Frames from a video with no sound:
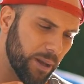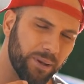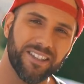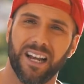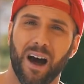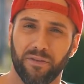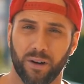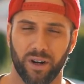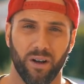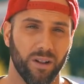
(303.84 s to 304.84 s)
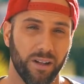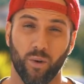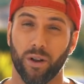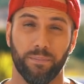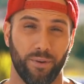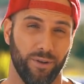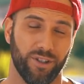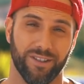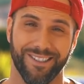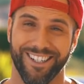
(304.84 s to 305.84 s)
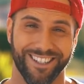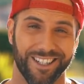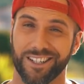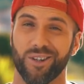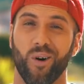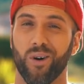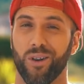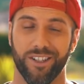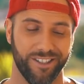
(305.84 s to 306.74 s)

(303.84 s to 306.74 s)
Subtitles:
a bit tougher when only one person does all the